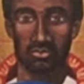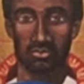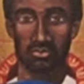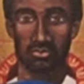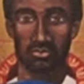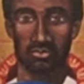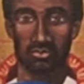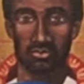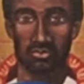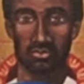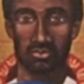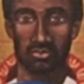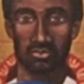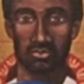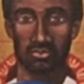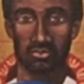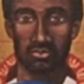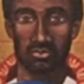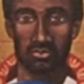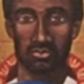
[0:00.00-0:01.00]

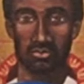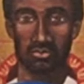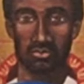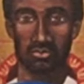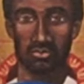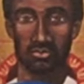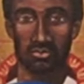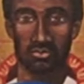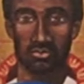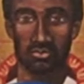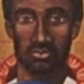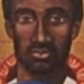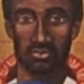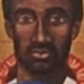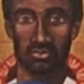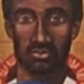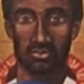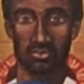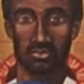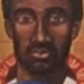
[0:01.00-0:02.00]

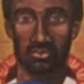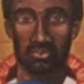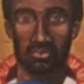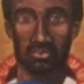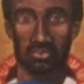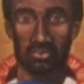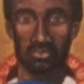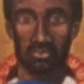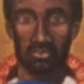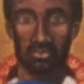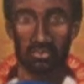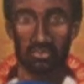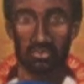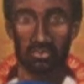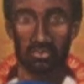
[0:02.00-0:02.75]
The person shown says nothing.